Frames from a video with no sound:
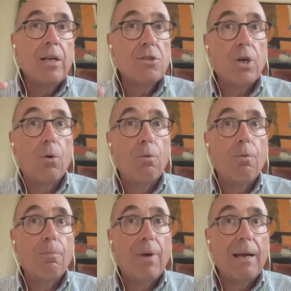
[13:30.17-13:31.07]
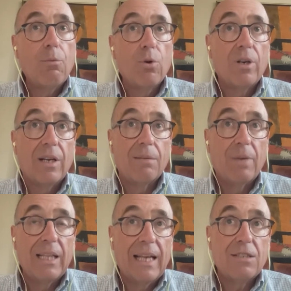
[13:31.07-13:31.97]
So my word
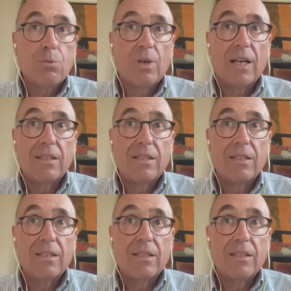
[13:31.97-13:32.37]
on my last word